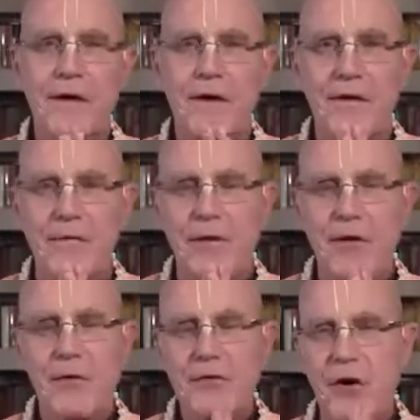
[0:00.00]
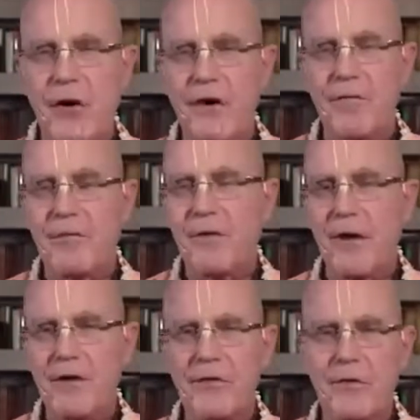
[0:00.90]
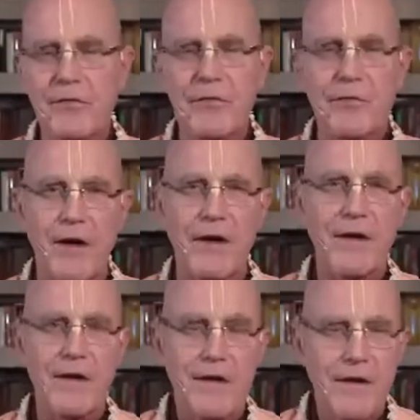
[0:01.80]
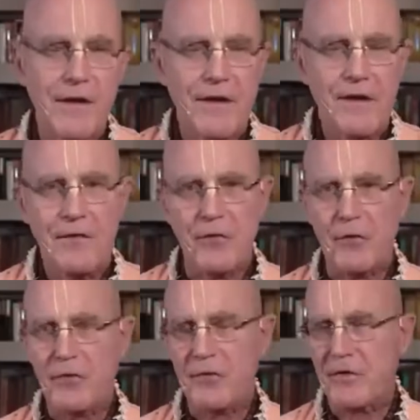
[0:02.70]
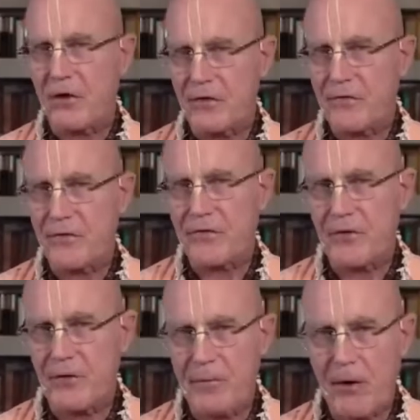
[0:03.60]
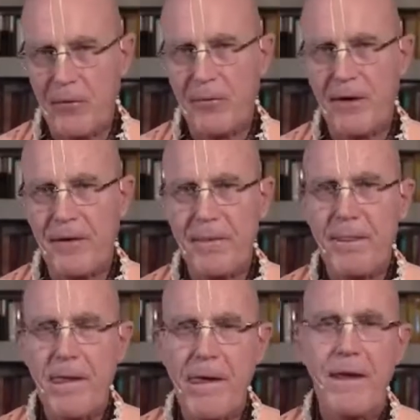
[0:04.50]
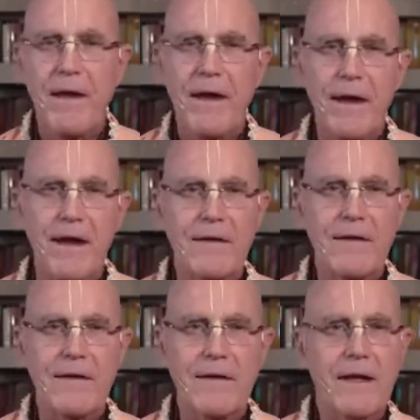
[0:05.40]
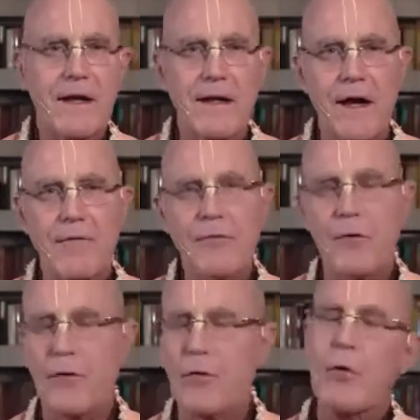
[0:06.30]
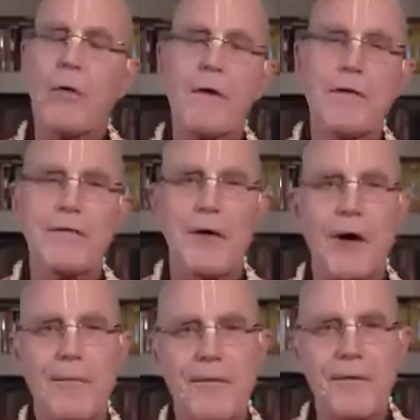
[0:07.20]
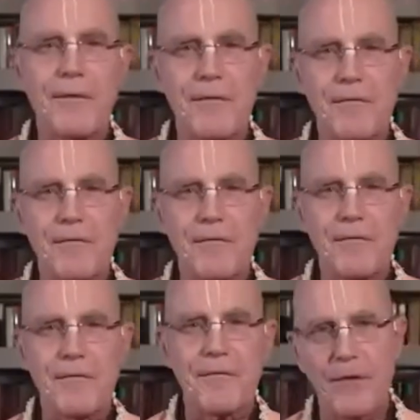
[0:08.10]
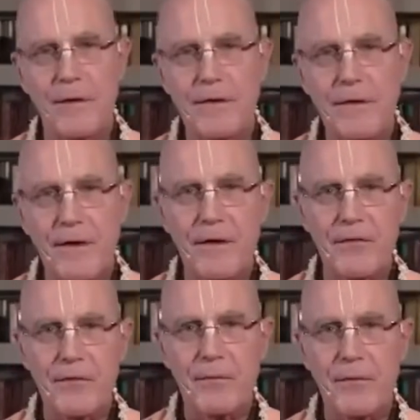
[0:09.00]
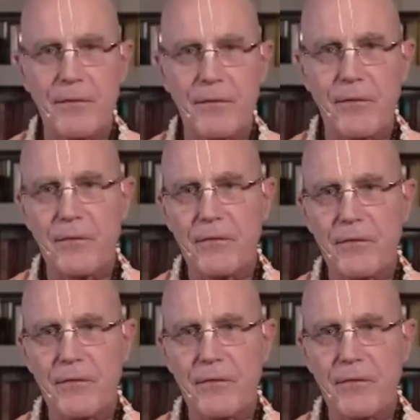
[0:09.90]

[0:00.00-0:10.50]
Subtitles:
founder Acharya of the International Society for Krishna Consciousness, Srila Prabhupada, and taking it after a glorious and opulent festival honoring his appearance day.